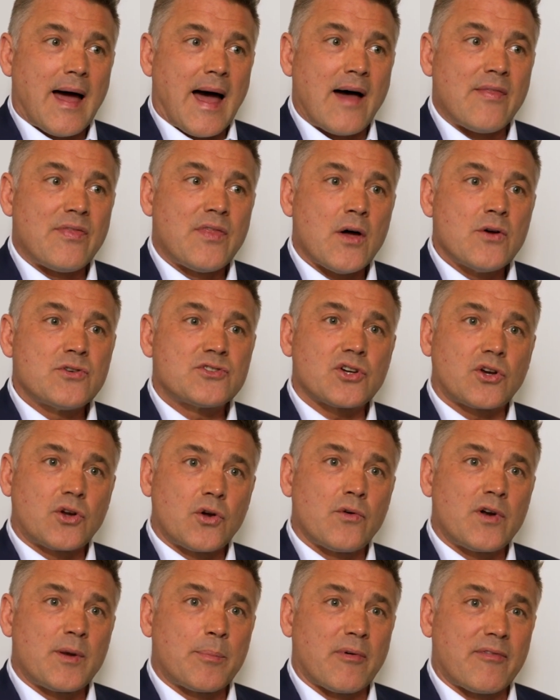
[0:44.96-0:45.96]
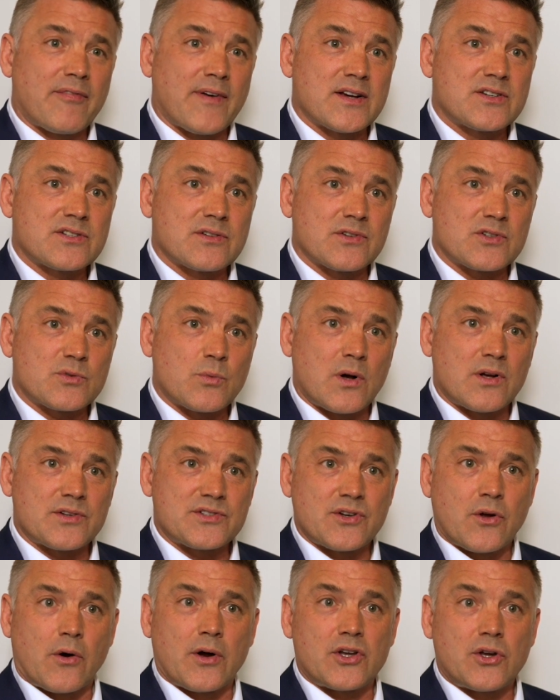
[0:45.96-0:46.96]
And those security professionals,
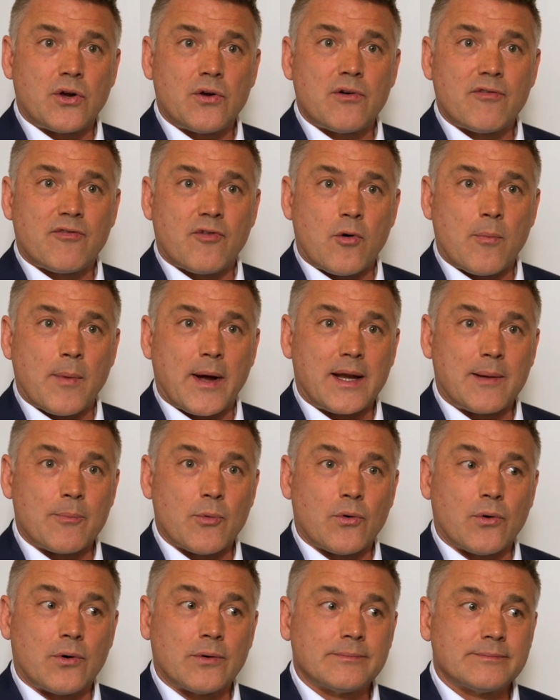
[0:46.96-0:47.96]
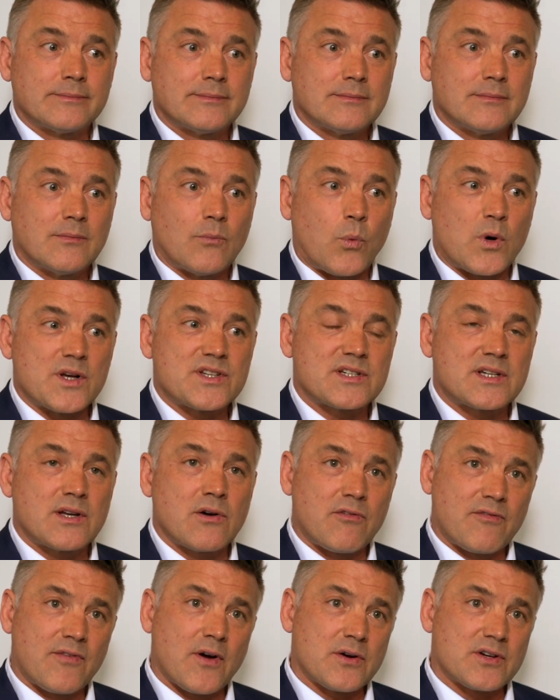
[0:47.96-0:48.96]
whilst not in uniform anymore, were
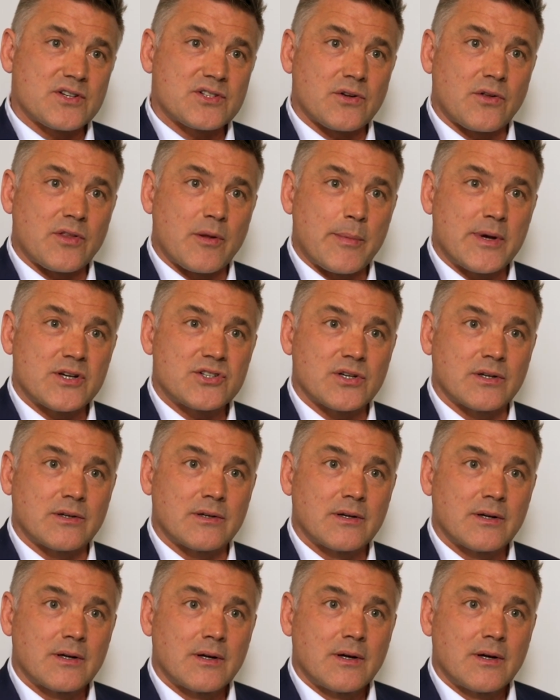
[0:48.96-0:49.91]
still focused on the mission,